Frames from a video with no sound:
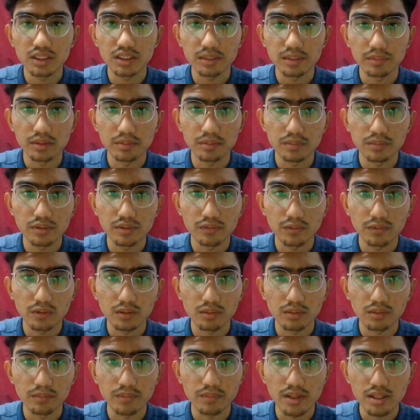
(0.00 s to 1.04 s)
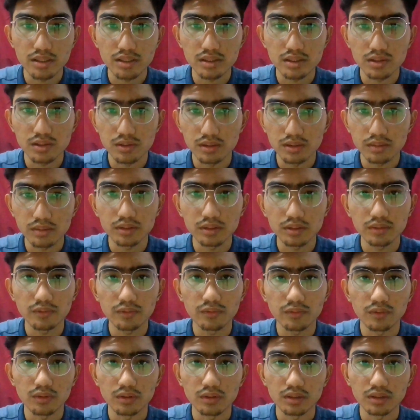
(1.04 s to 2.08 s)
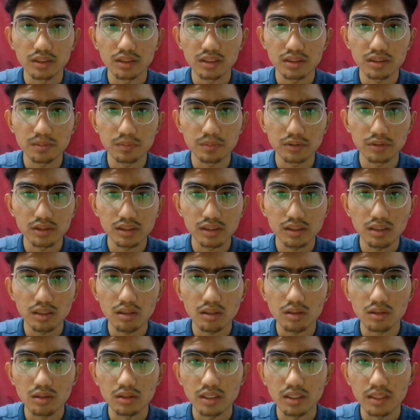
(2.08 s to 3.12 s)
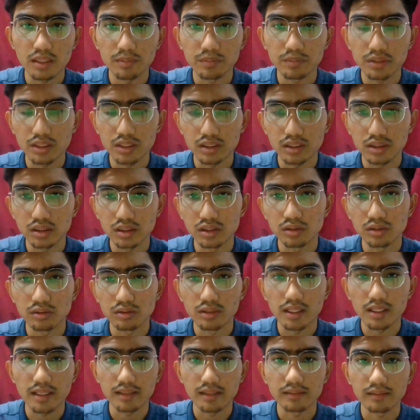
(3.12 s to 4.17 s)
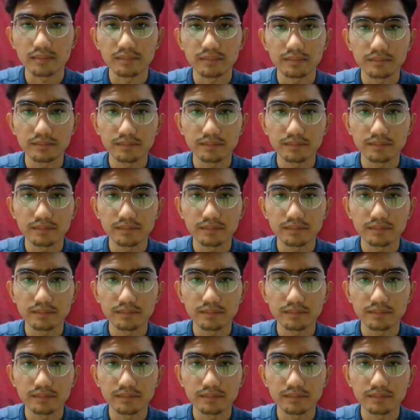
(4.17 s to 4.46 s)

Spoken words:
treatment before being suitable for disposal or application to land.